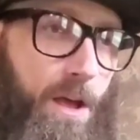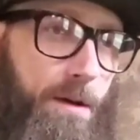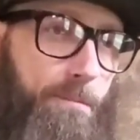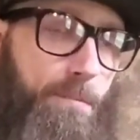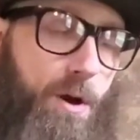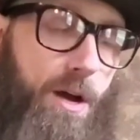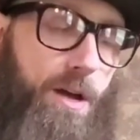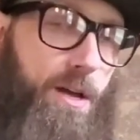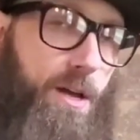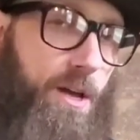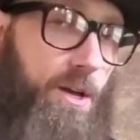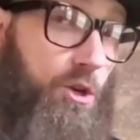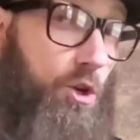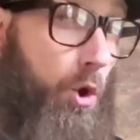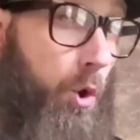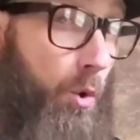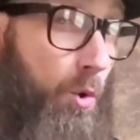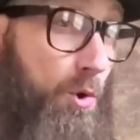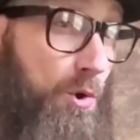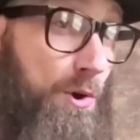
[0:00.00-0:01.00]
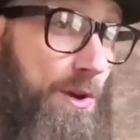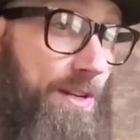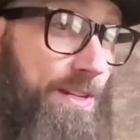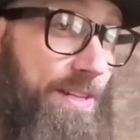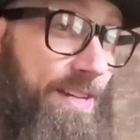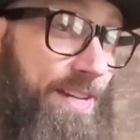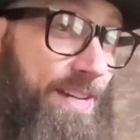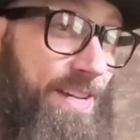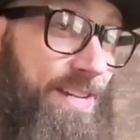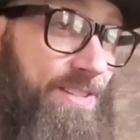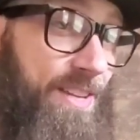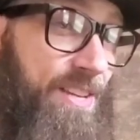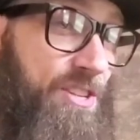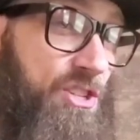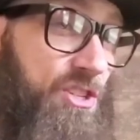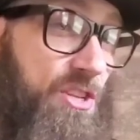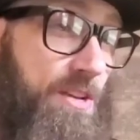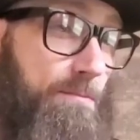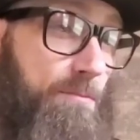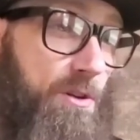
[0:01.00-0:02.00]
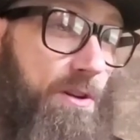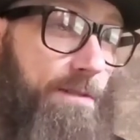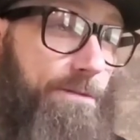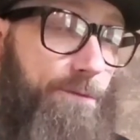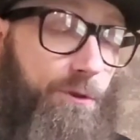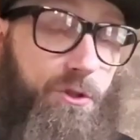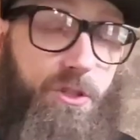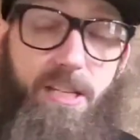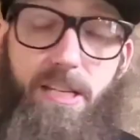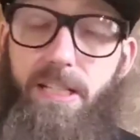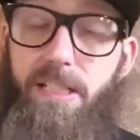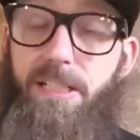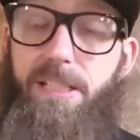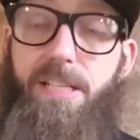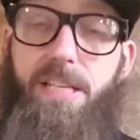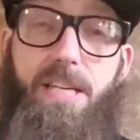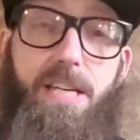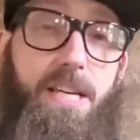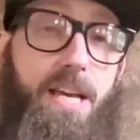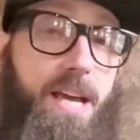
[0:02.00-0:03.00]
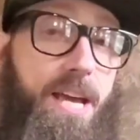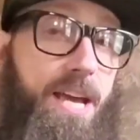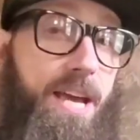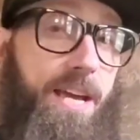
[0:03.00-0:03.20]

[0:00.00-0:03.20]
but corn is a symbol of fertility